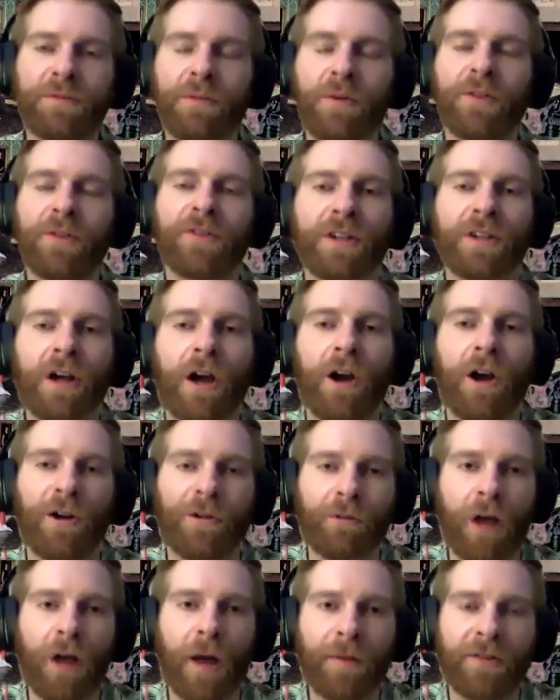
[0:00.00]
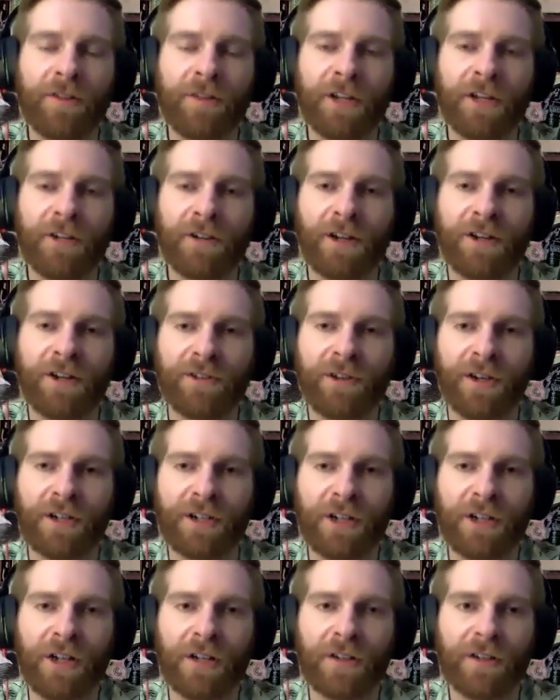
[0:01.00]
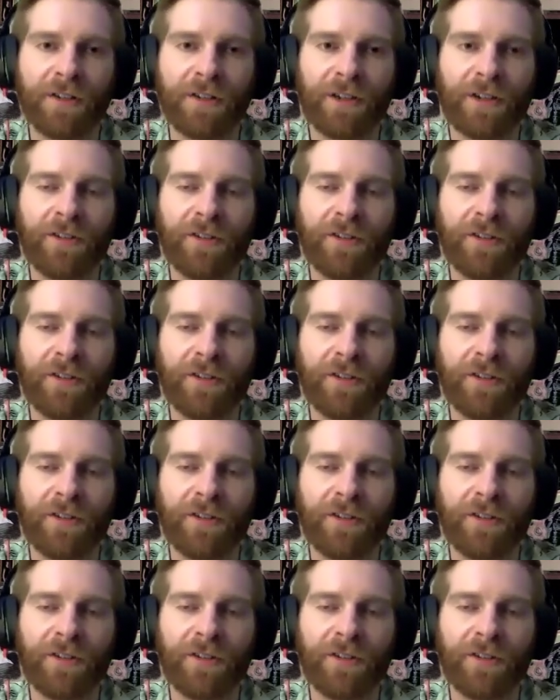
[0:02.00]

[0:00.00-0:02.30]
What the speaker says: cool it'll be to smoke a cigar and rob a cigarette